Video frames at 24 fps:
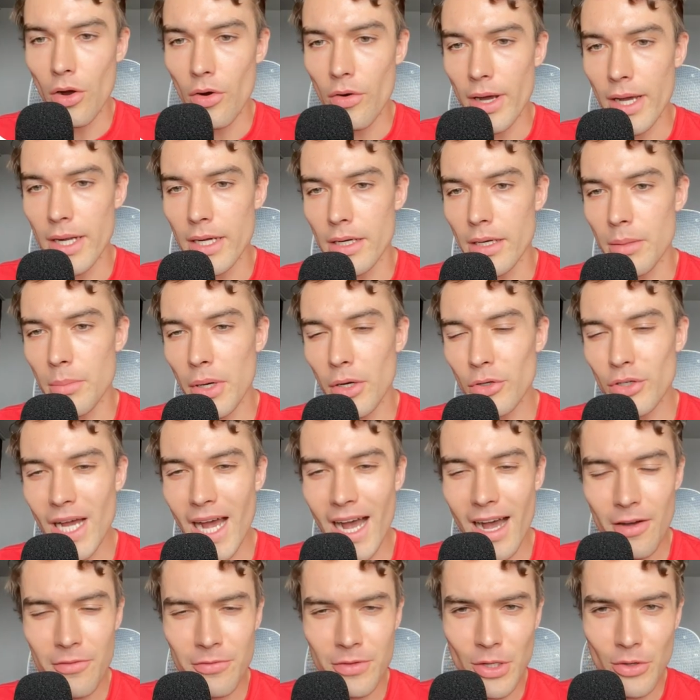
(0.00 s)
right, and about
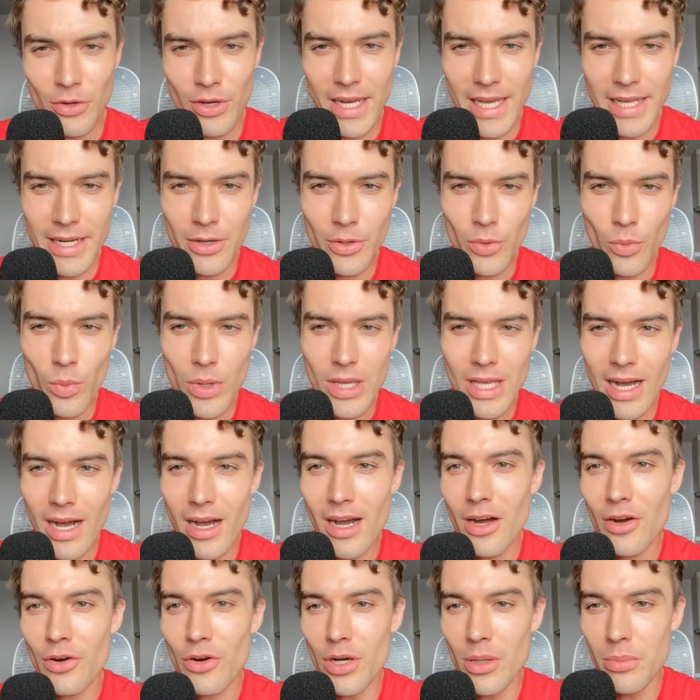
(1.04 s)
half an hour later, we
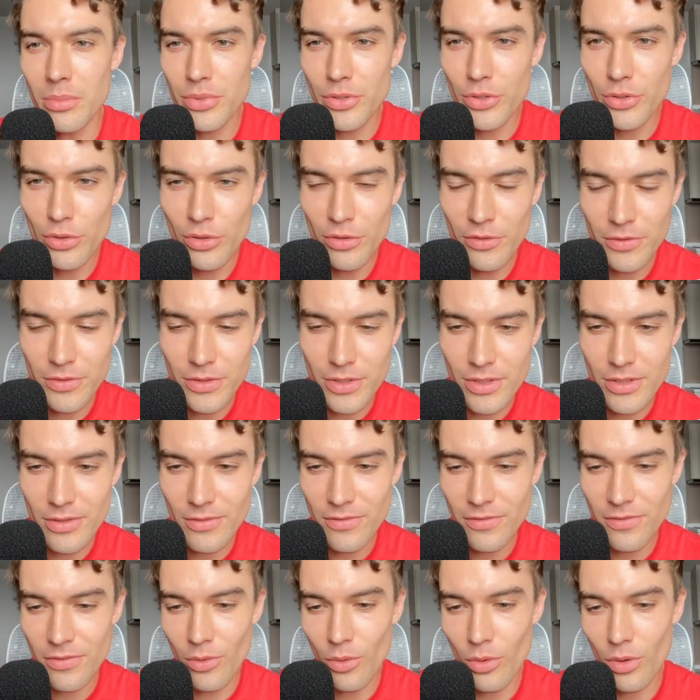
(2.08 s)
are approved
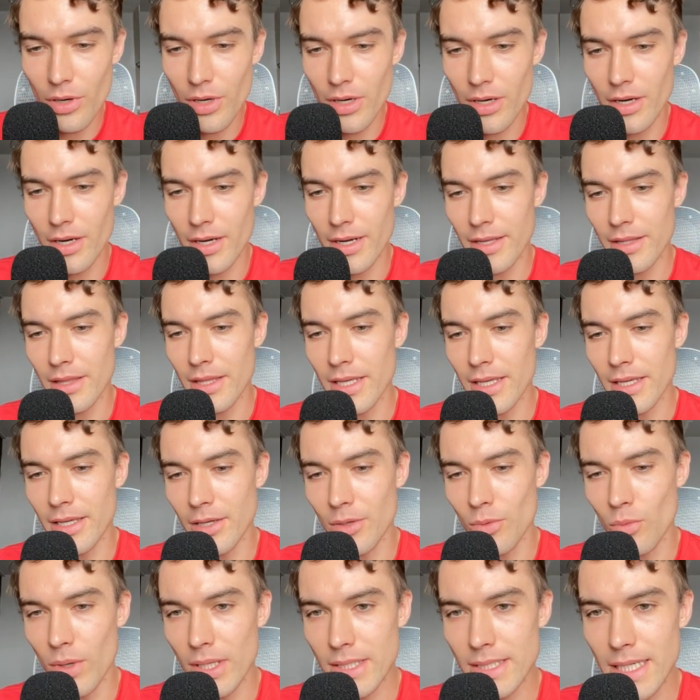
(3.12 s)
for the
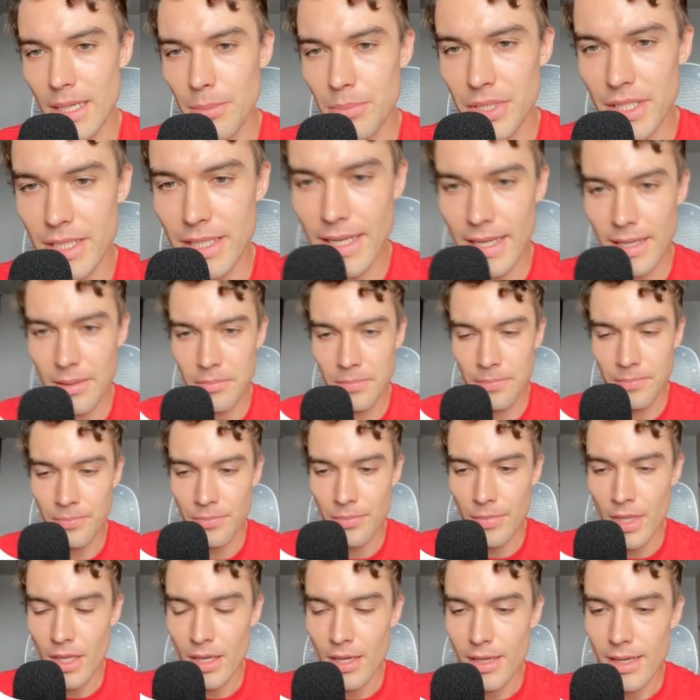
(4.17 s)
WhatsApp name.
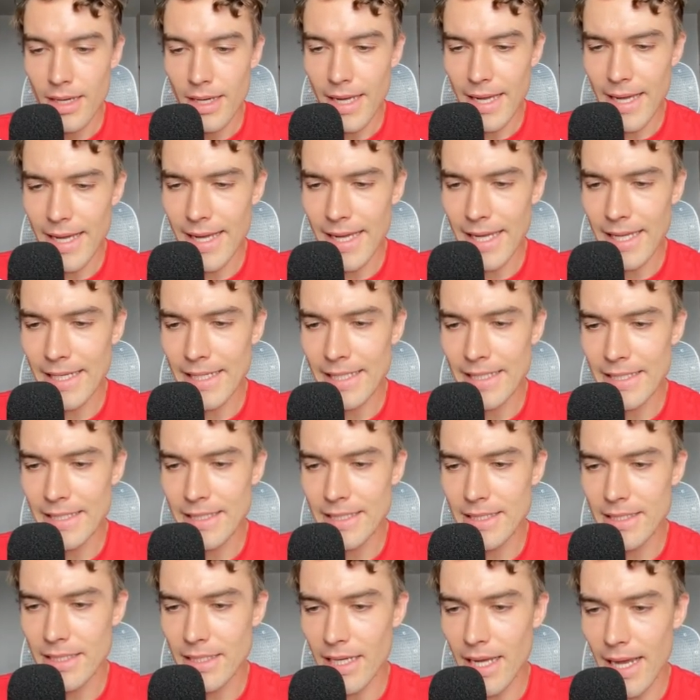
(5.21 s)

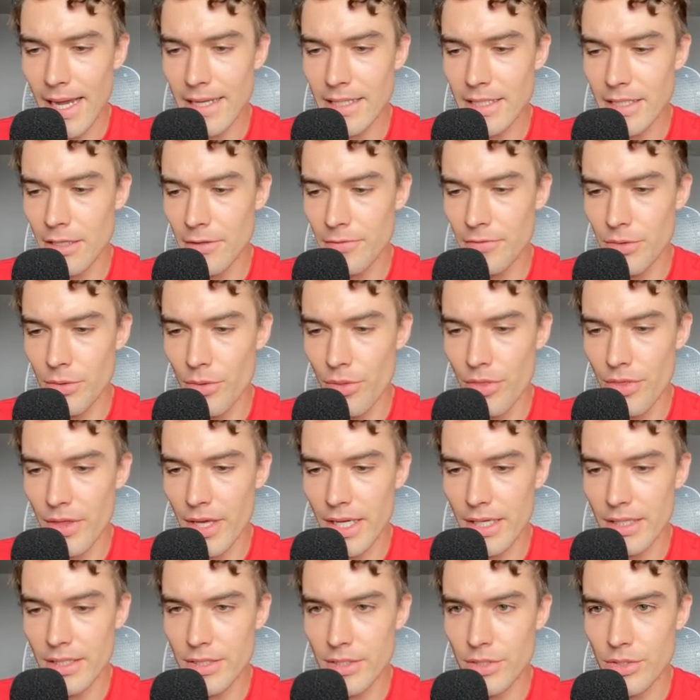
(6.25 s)
And I did a few
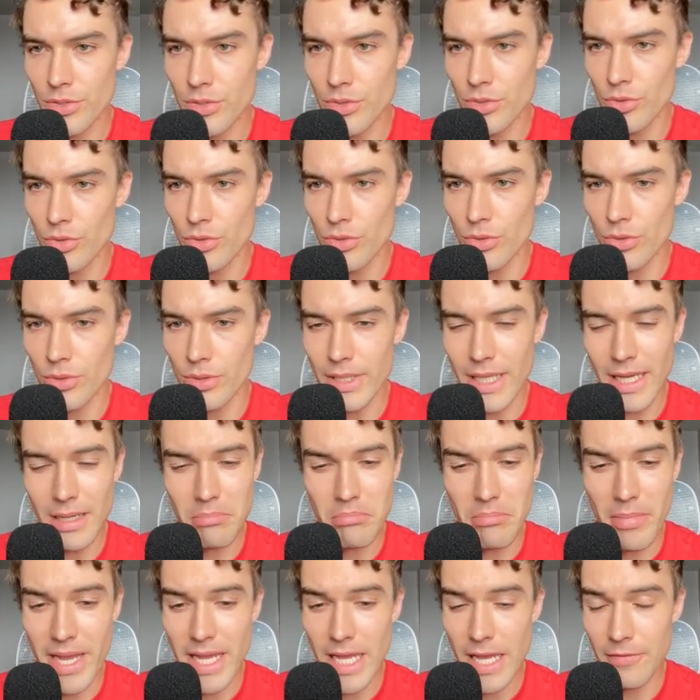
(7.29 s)
things
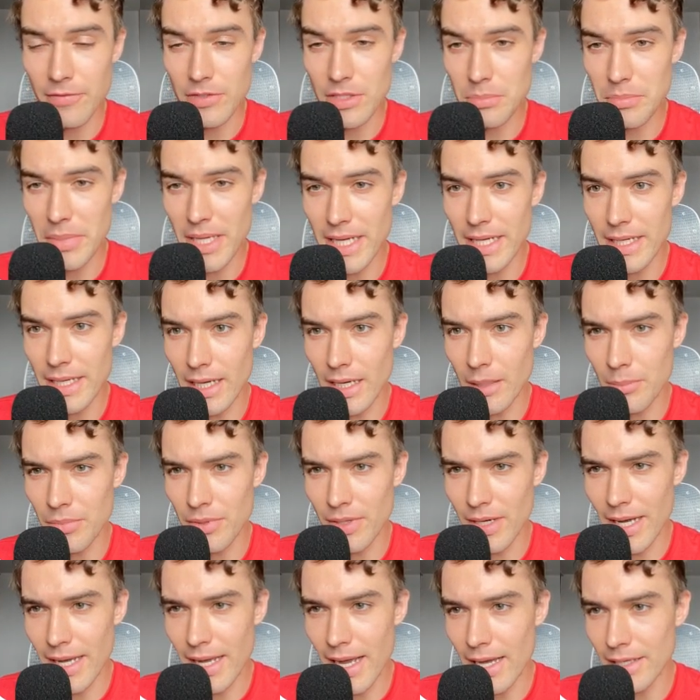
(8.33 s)
that may have sped it up.
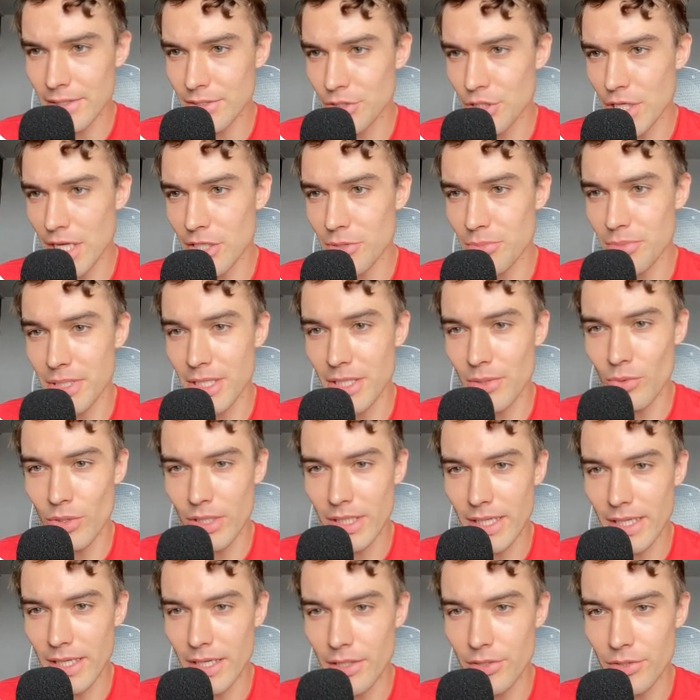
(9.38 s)
I asked ChatGPT,
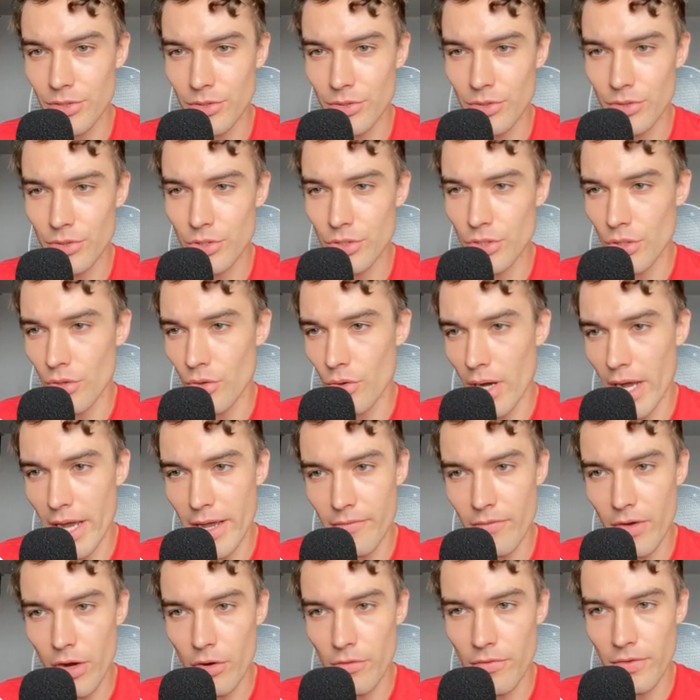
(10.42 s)
what can I do? So I
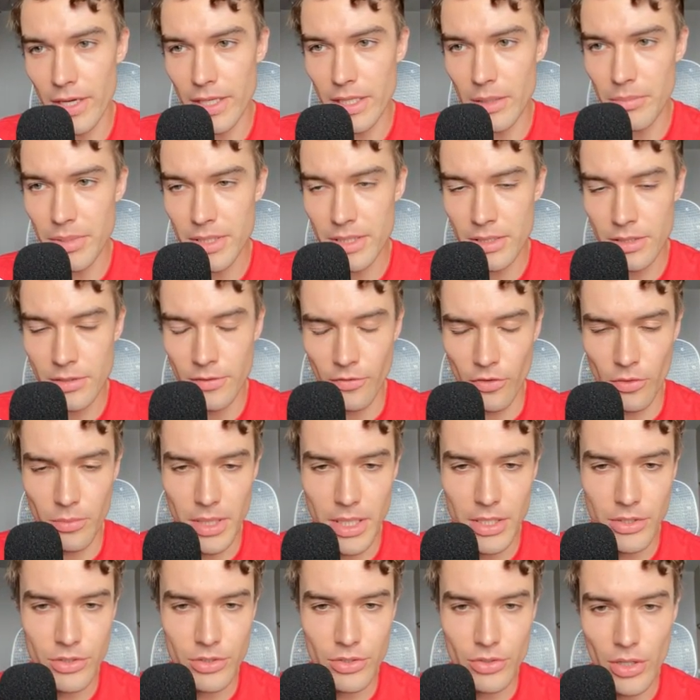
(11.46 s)
verified the business
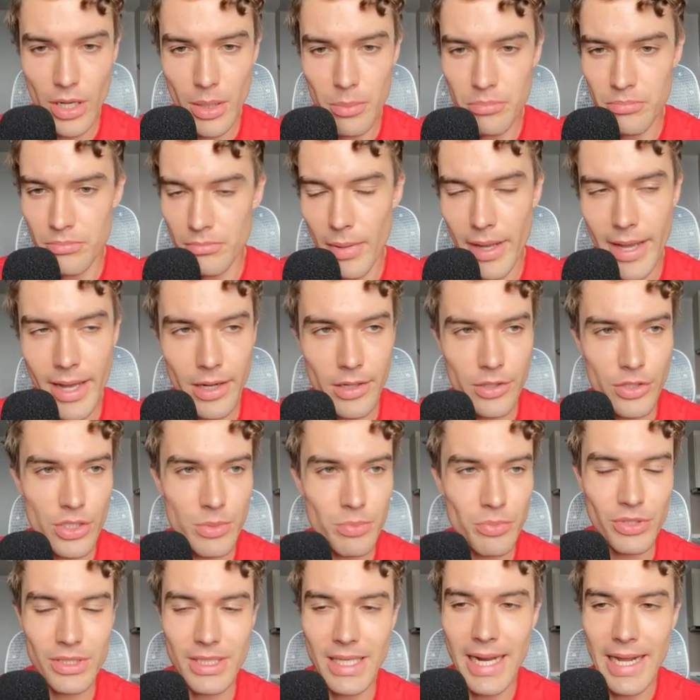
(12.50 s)
information. So I
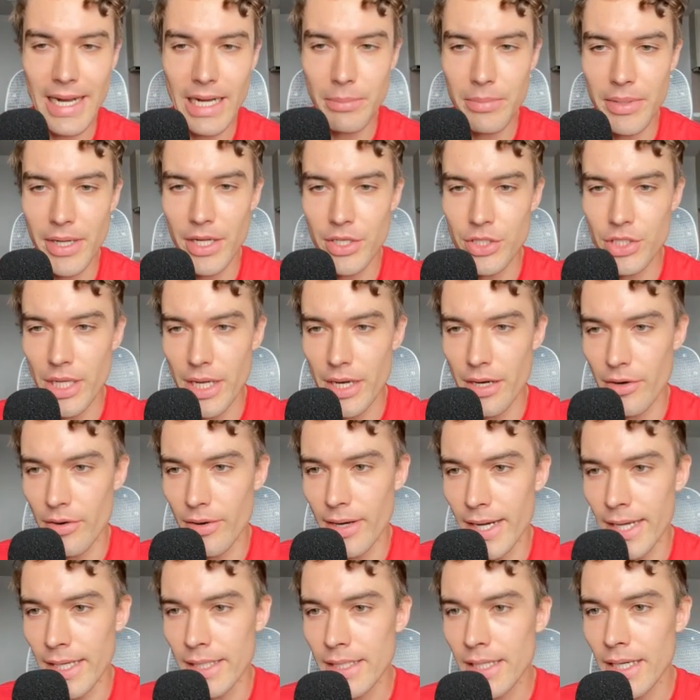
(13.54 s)
just put the landing page there,
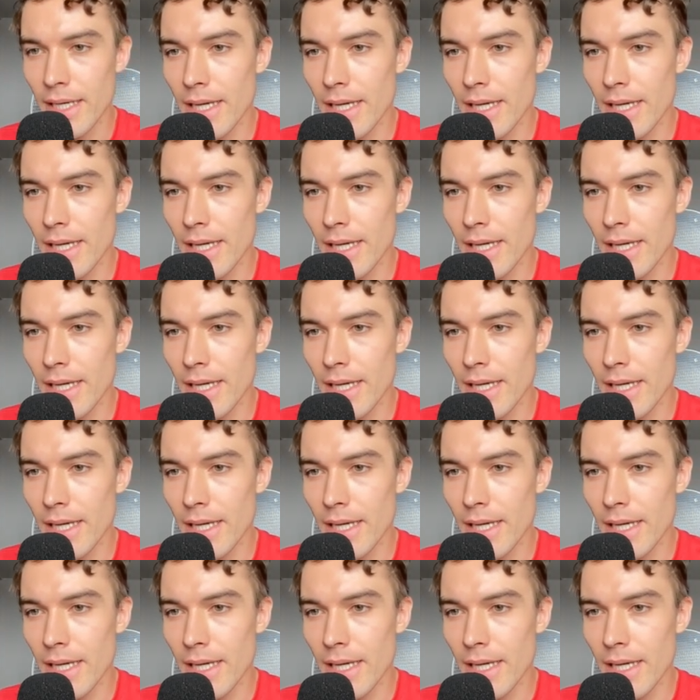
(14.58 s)
right?